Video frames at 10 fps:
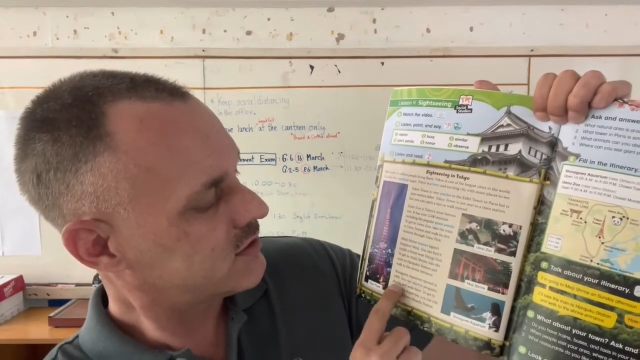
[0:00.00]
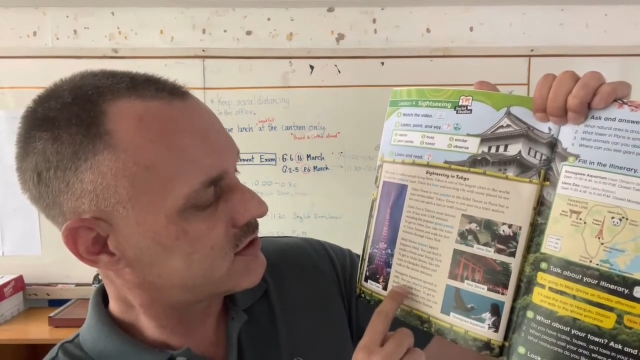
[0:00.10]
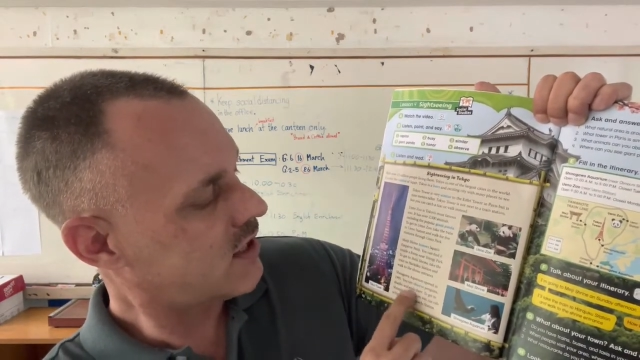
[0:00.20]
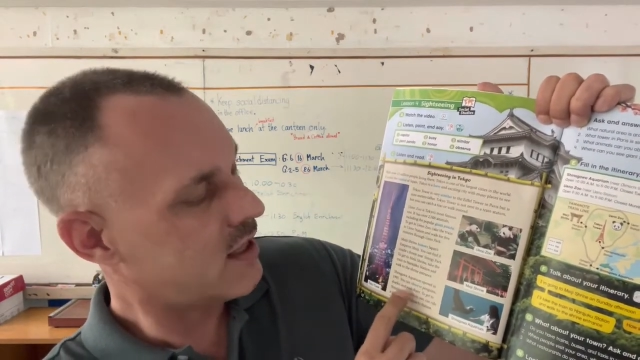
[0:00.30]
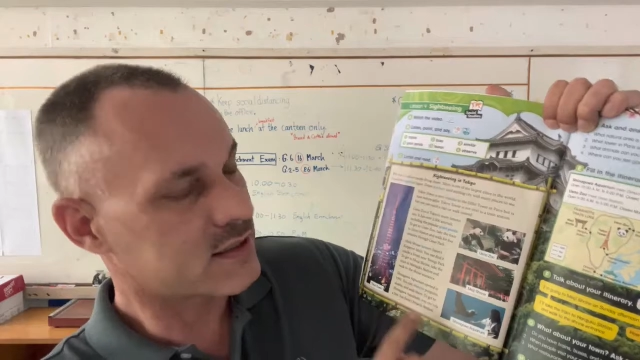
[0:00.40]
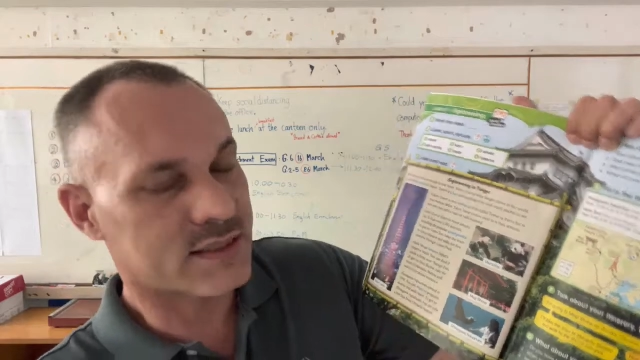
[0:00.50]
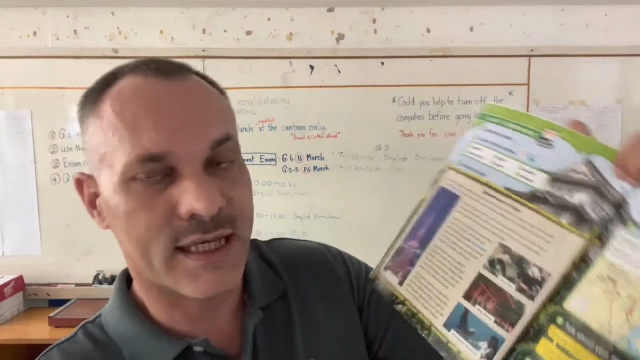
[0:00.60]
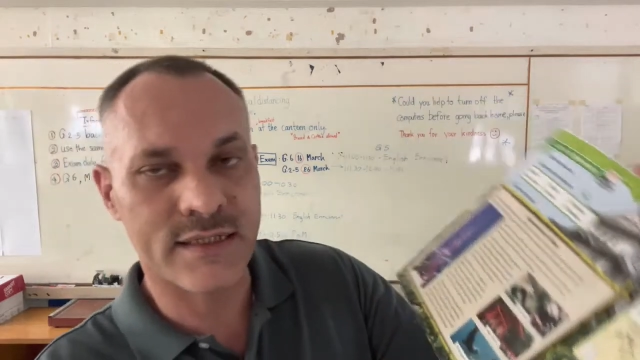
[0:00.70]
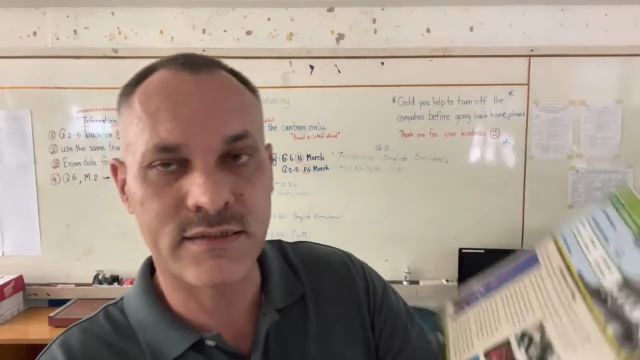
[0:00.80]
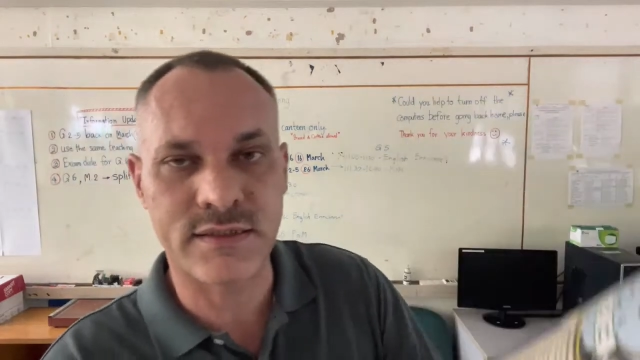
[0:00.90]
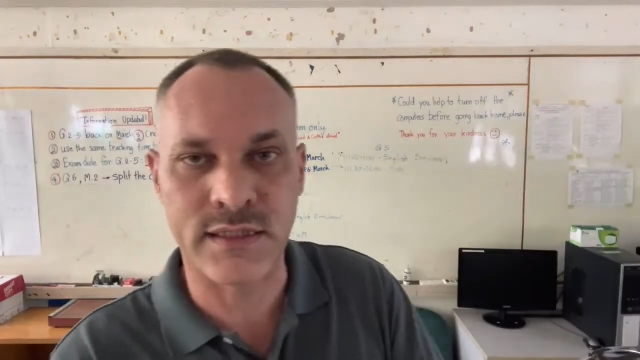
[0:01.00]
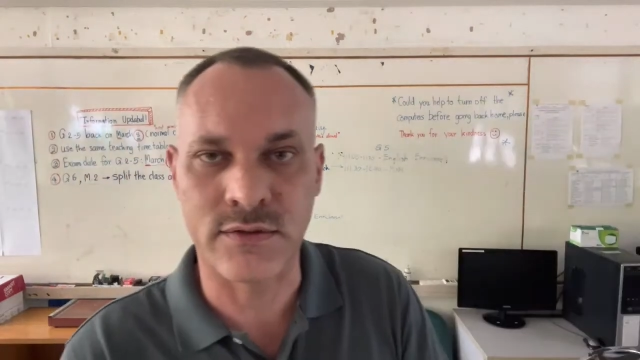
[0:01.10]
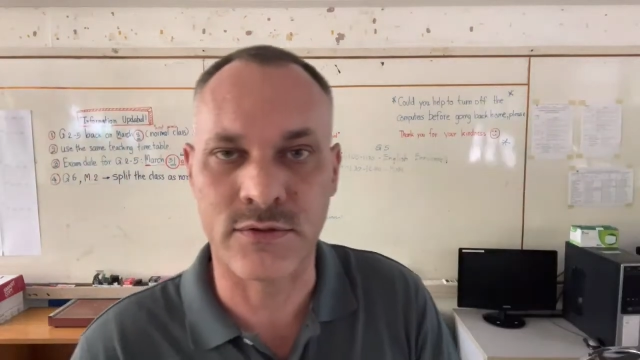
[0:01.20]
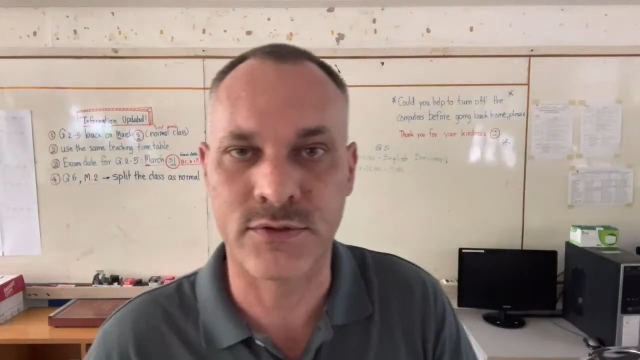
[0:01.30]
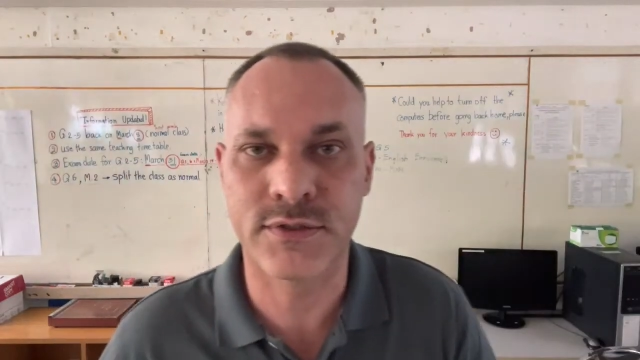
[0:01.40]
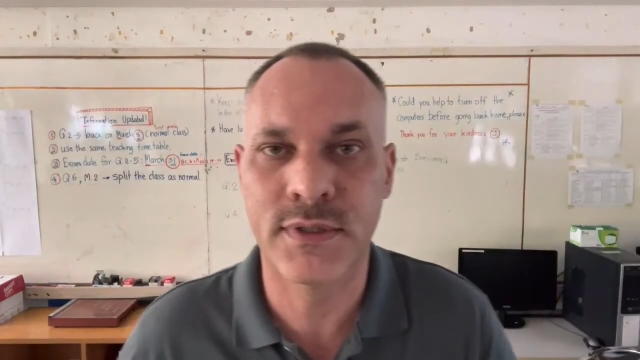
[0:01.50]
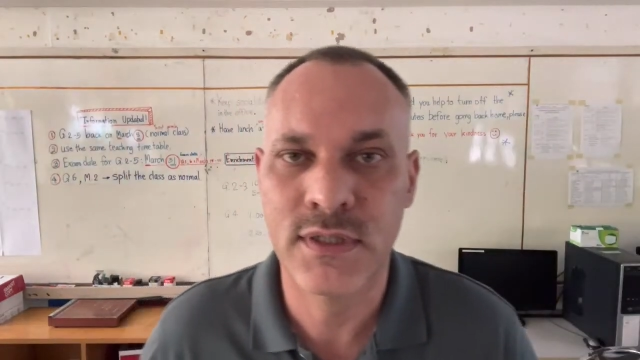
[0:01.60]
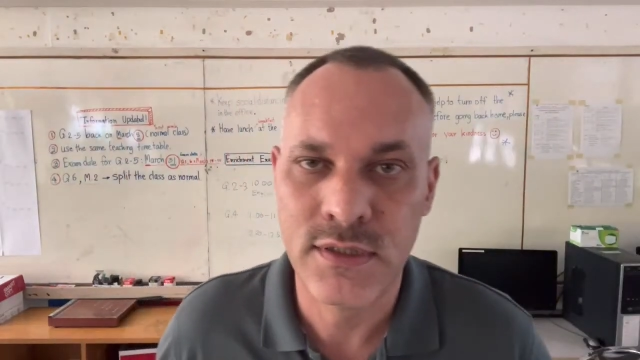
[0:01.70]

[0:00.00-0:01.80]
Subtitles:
sharks, and seals.